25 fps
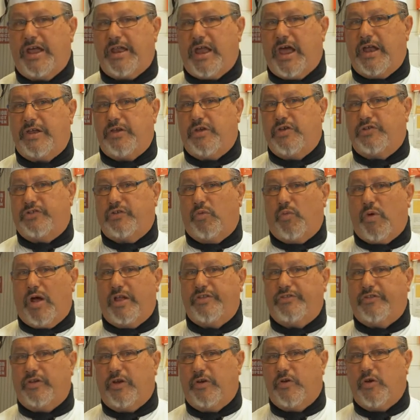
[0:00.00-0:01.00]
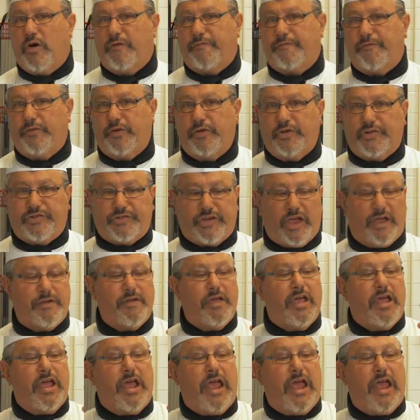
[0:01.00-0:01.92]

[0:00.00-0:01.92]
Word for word: Don't use the ones that are not food safe.